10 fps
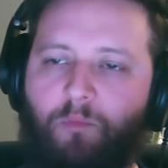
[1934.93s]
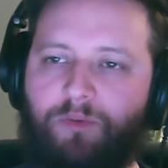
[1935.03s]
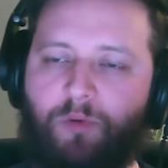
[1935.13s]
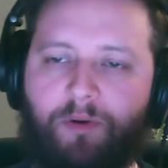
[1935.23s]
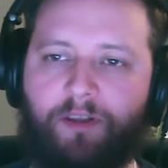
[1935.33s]

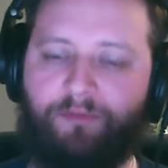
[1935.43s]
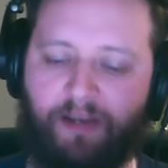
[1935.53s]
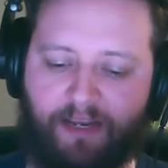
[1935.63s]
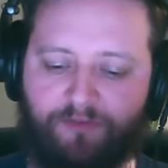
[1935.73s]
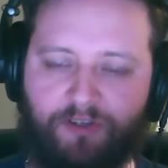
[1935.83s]
So one of the
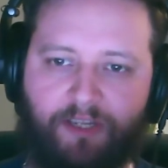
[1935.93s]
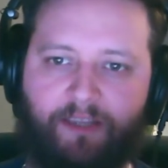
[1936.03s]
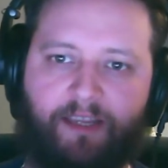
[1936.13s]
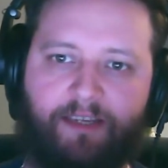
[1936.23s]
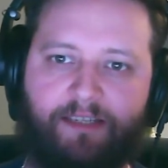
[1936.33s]
really interesting
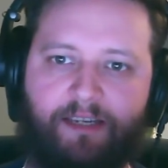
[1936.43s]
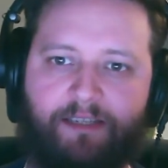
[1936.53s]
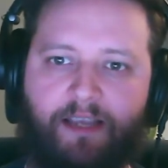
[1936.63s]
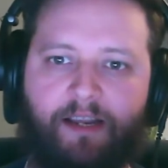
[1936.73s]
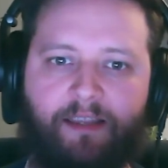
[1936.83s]
things
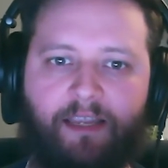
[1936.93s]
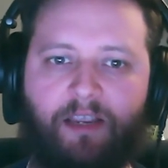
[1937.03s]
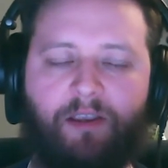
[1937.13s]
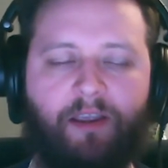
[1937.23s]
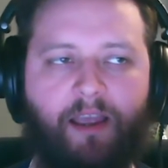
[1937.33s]
is, and I
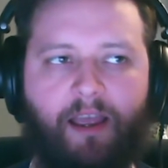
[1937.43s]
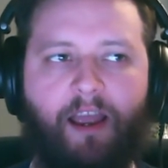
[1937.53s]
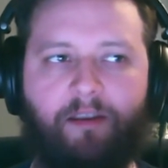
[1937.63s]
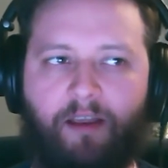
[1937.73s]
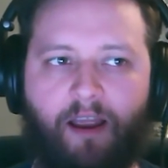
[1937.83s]
think
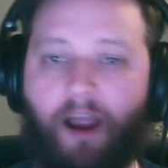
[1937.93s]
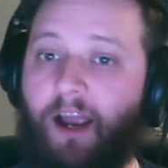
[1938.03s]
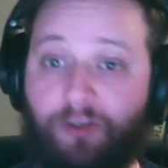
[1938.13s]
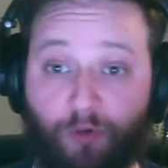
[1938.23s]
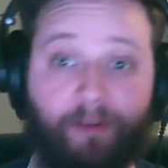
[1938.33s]
I
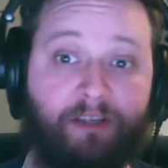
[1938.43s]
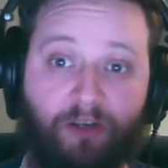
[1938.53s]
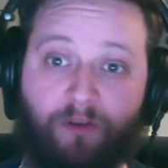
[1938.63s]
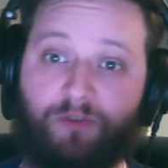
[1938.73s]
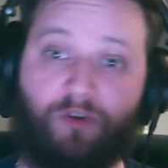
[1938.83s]
talk about this
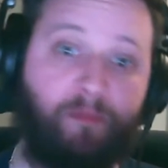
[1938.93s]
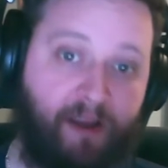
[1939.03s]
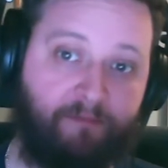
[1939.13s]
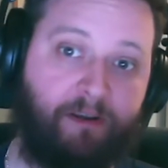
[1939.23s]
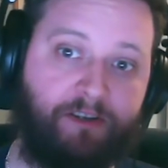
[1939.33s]
a lot, so I may
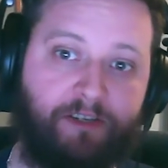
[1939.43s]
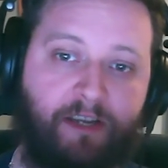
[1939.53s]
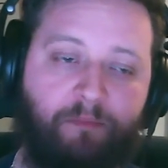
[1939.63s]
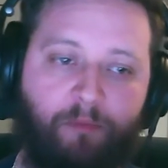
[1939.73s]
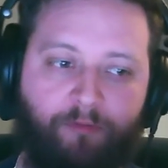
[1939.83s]
have mentioned
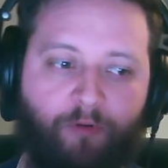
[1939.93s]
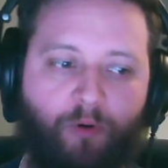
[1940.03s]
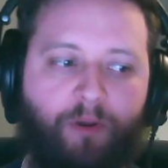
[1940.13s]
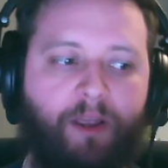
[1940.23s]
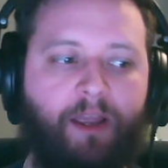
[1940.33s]
it
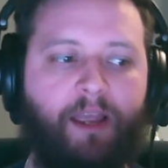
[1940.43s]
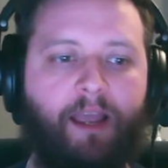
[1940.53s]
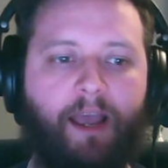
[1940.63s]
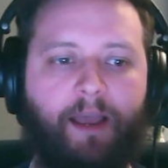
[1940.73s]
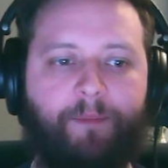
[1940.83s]
before.
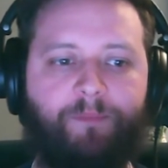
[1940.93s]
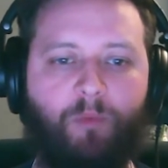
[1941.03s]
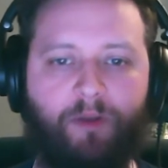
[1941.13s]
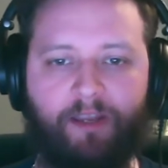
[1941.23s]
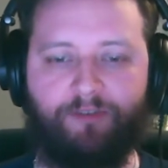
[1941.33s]
One
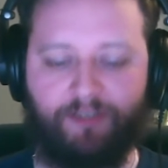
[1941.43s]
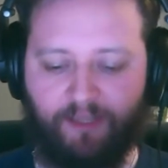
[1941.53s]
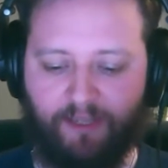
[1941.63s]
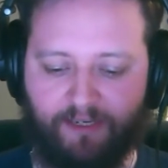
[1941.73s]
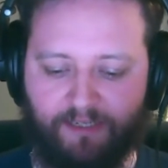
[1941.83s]
of the
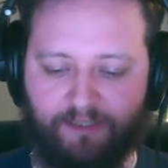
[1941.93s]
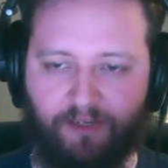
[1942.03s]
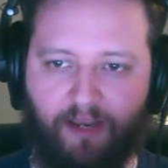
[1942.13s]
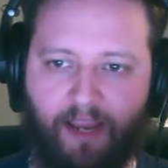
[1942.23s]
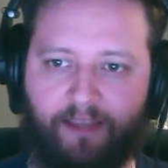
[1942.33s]
interesting things is
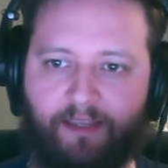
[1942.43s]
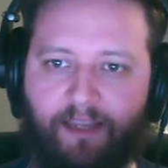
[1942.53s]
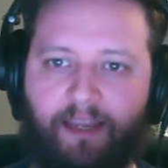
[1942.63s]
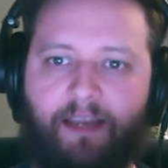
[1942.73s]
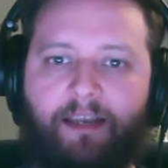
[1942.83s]
that in
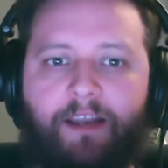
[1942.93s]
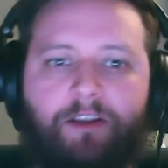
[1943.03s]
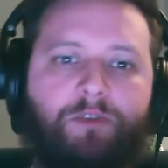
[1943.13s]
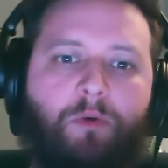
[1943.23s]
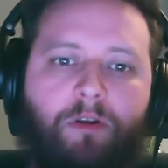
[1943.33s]
the
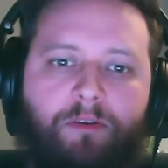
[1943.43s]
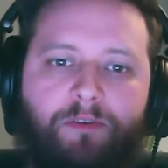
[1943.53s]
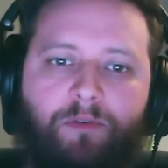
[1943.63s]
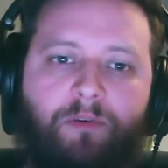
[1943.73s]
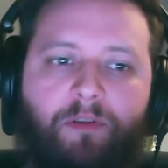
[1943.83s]
Linux
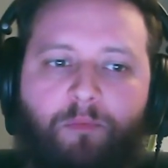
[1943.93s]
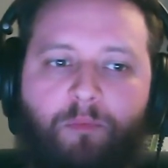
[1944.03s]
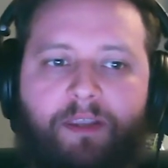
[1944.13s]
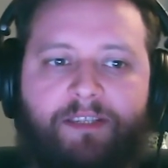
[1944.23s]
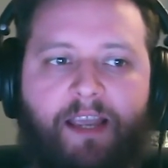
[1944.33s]
world,
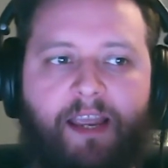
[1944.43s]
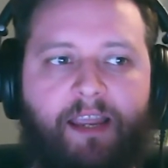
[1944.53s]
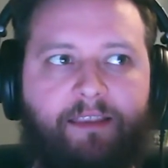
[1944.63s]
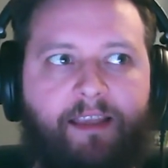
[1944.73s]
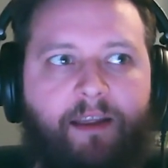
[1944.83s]
we
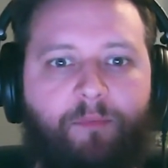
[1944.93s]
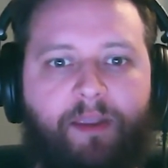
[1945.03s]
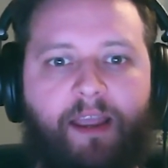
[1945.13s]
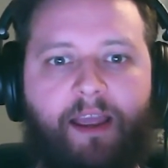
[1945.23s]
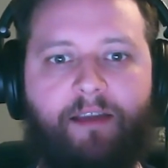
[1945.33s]
say that
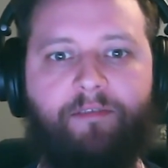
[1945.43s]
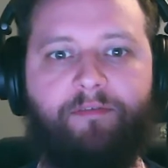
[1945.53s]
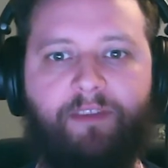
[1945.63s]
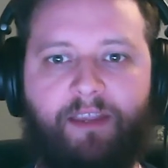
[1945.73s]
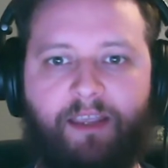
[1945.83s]
we have
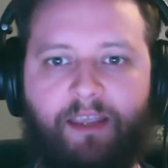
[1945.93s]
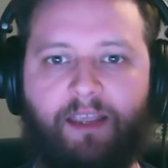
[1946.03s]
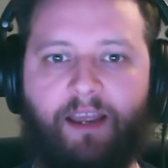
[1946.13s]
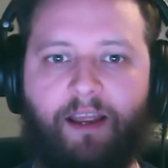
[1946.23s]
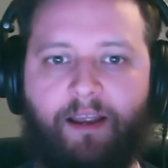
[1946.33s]
the